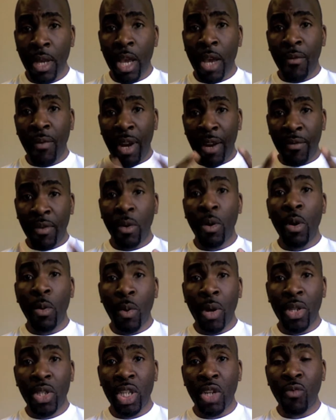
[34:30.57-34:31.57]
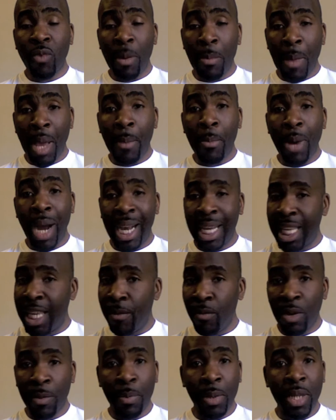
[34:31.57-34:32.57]
for everyone watching remember i
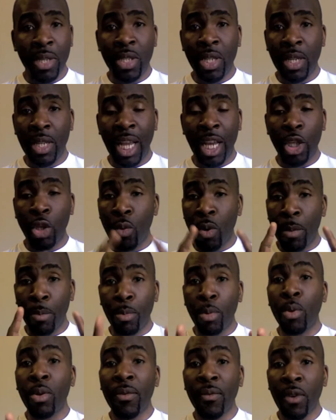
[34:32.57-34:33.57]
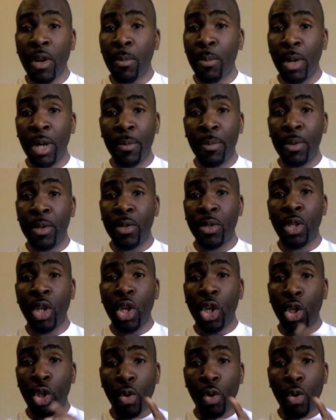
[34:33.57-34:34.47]
keep repeating that you are born for a purpose